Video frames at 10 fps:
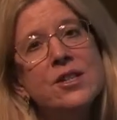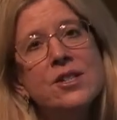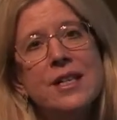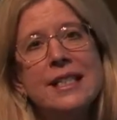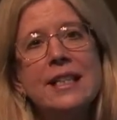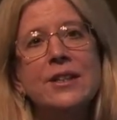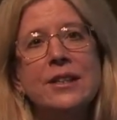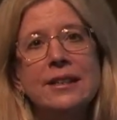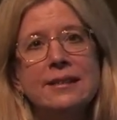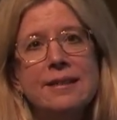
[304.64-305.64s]
tried to kill her.
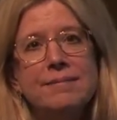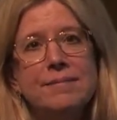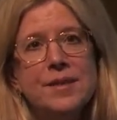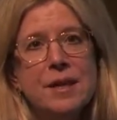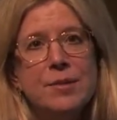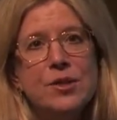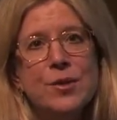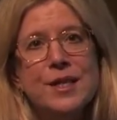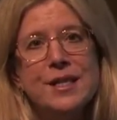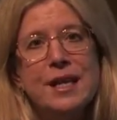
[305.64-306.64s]
Some
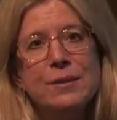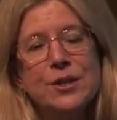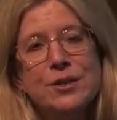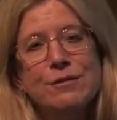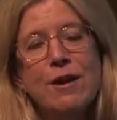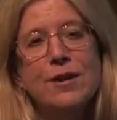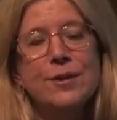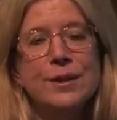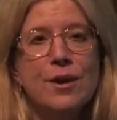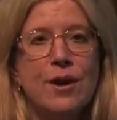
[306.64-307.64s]
stories say it was her
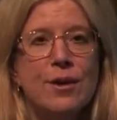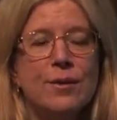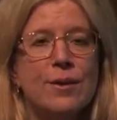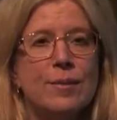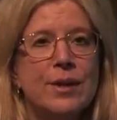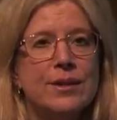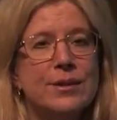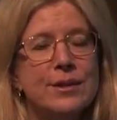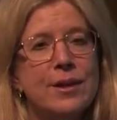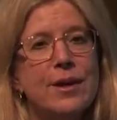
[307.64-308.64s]
father-in-law or a
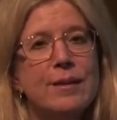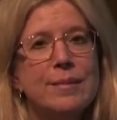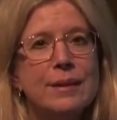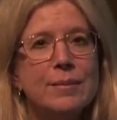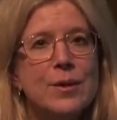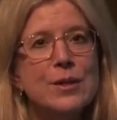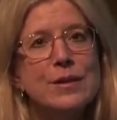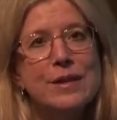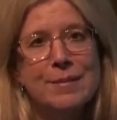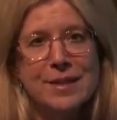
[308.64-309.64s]
brother-in-law, but most
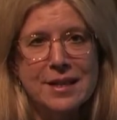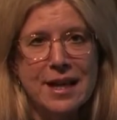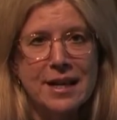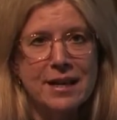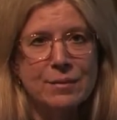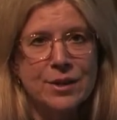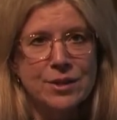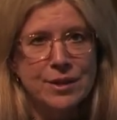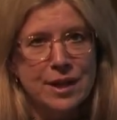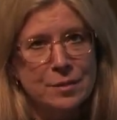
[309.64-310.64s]
of them say it was her
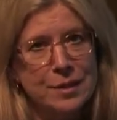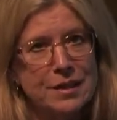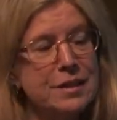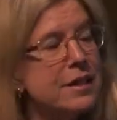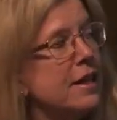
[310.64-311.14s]
husband.